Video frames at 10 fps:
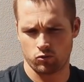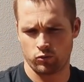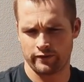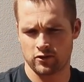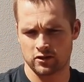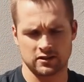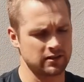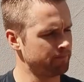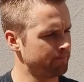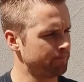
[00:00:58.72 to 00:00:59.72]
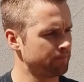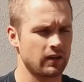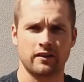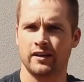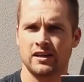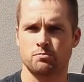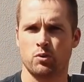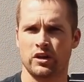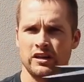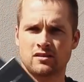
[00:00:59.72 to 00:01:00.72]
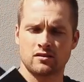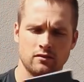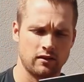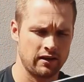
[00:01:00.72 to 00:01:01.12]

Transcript: We've got some nice bookies,